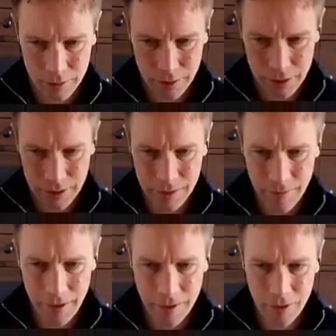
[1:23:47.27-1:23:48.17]
Is this a
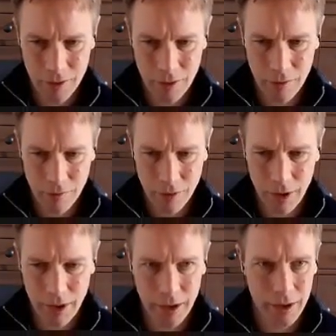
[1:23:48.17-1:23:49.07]
method on an
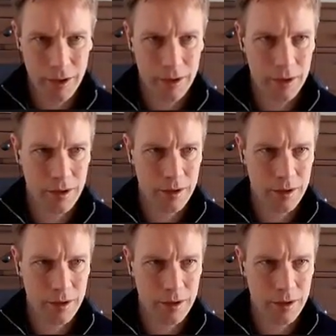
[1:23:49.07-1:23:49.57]
array? I think it